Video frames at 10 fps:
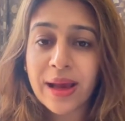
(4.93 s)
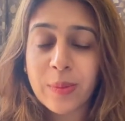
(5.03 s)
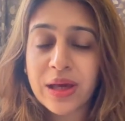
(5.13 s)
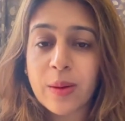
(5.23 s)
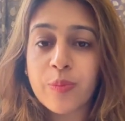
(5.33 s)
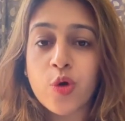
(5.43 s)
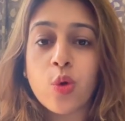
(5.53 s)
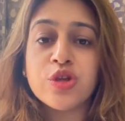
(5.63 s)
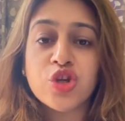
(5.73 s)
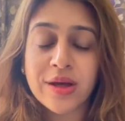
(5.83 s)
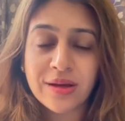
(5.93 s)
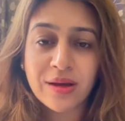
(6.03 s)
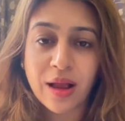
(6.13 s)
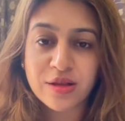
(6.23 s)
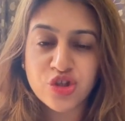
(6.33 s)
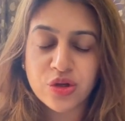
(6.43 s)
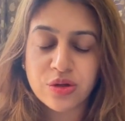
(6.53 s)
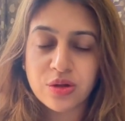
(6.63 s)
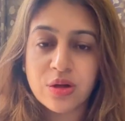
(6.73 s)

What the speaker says: emic approach in culture.